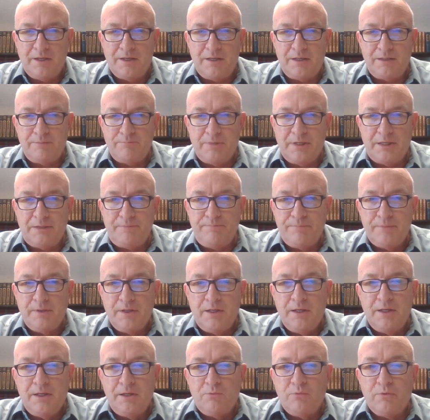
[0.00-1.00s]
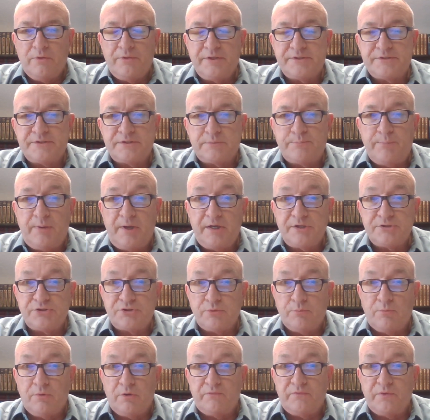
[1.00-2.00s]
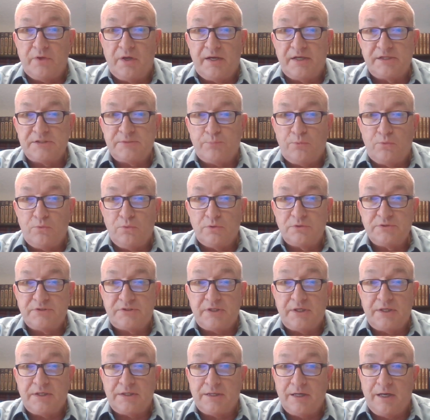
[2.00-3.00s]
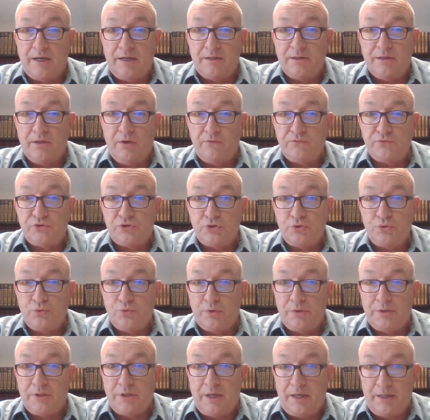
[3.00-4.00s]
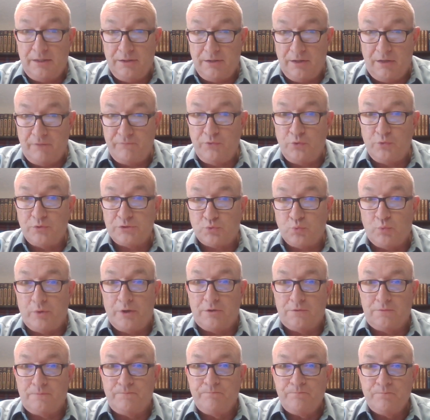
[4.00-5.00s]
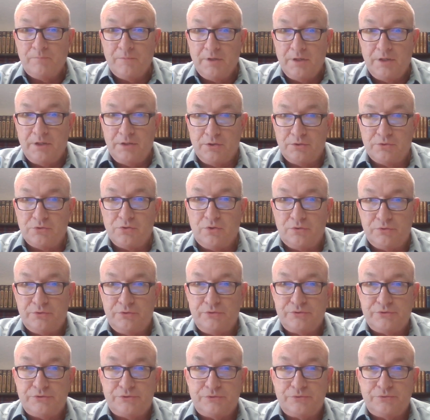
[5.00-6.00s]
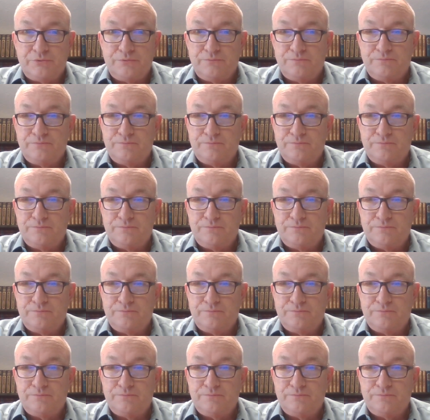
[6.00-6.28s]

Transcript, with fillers: Amen. Well, this is Pastor Marvin Osborne saying God loves you, and I love you as well. And I'll talk to you soon.